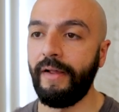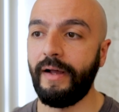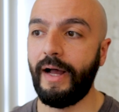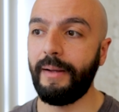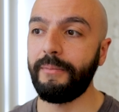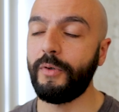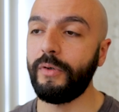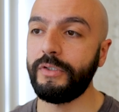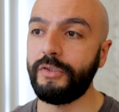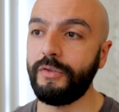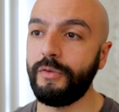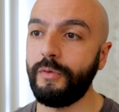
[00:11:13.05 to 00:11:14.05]
I'm going
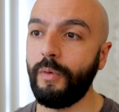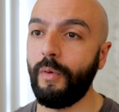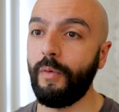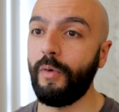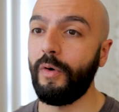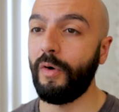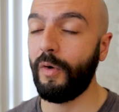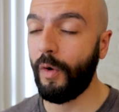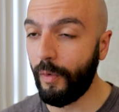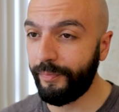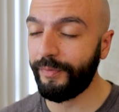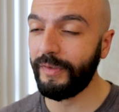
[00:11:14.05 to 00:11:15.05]
to
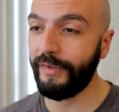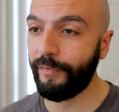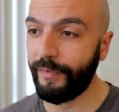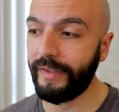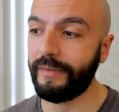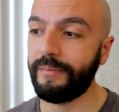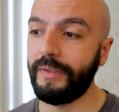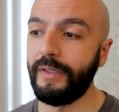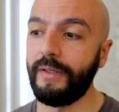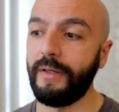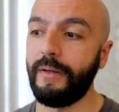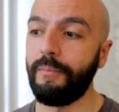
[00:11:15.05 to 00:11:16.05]
hopefully film
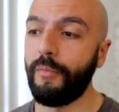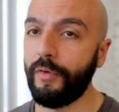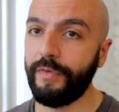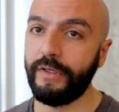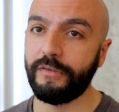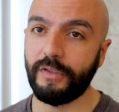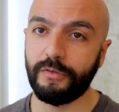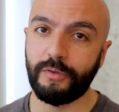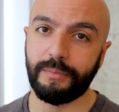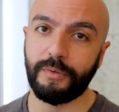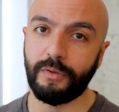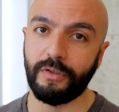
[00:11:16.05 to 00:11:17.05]
more videos on
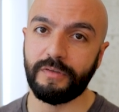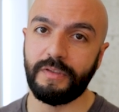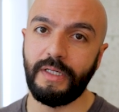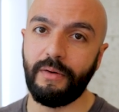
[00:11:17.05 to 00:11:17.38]
cryptocurrency.